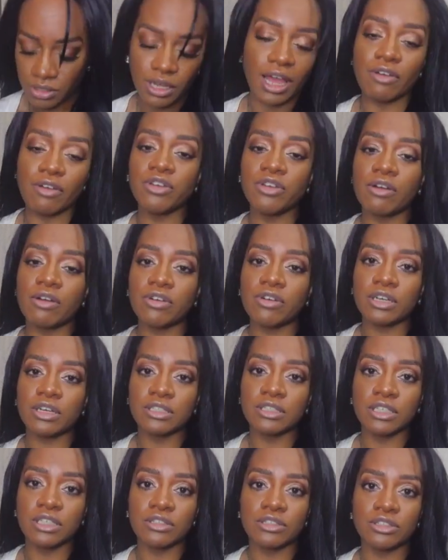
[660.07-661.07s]
Have you ever
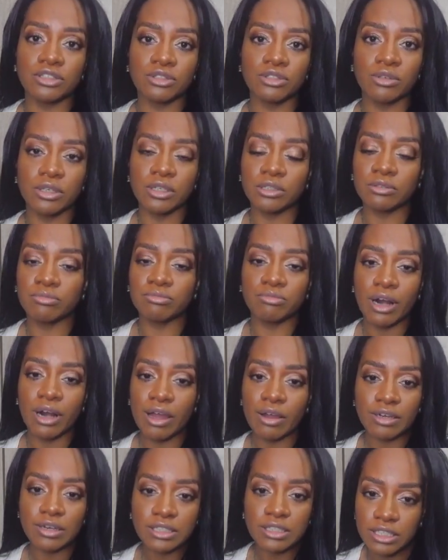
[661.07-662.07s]
considered doing
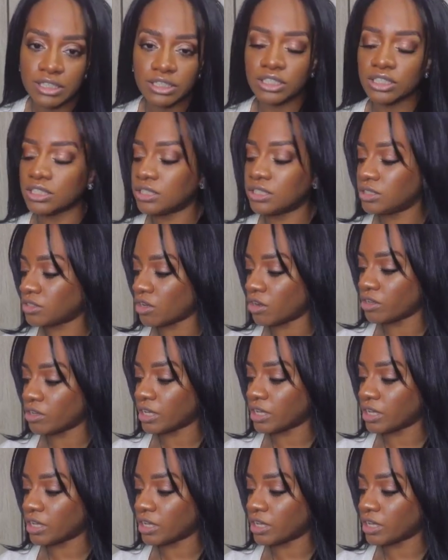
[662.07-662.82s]
brow extensions, all